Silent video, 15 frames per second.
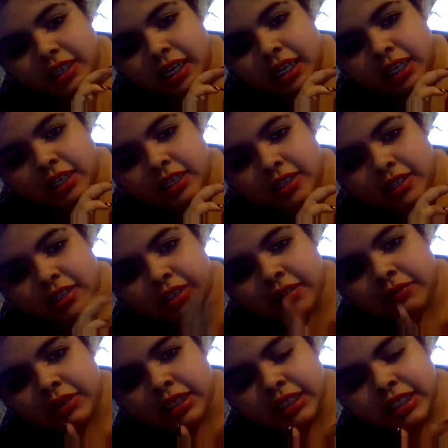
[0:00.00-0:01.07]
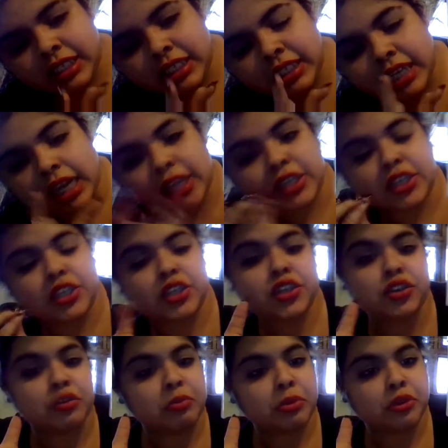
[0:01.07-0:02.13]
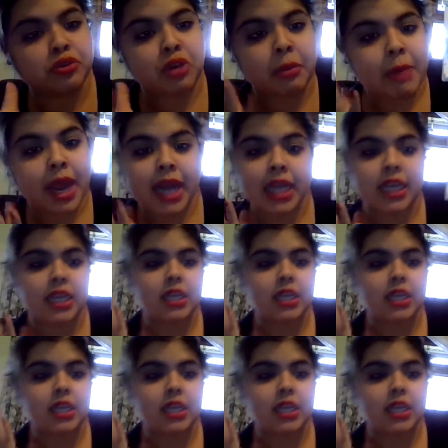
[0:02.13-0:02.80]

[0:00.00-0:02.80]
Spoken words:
like the ones that is like super dramatic